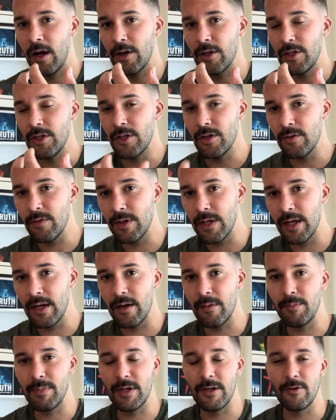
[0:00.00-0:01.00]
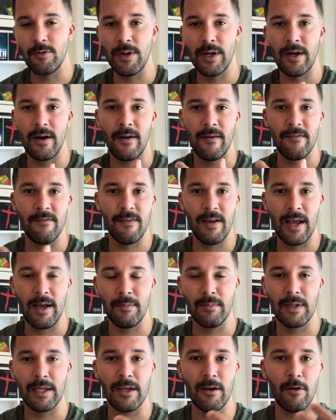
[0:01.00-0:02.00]
unit, between our
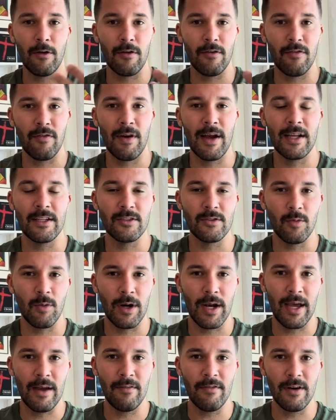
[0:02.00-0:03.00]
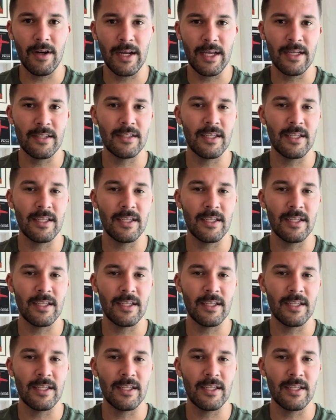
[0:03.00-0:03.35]
family or friends, whatever it is,